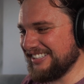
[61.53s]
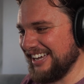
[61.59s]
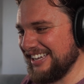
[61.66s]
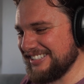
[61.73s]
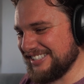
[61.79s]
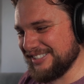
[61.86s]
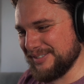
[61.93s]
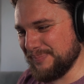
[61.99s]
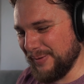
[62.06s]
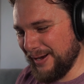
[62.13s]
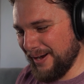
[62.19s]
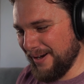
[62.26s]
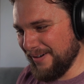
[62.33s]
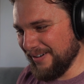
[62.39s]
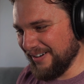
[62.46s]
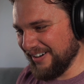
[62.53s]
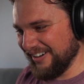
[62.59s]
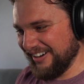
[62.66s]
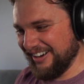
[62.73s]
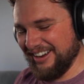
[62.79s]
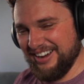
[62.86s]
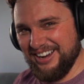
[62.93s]
That's his
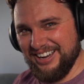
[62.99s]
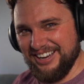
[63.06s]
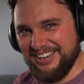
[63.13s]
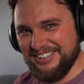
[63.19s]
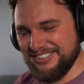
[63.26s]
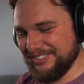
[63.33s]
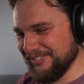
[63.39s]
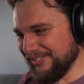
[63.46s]
power, and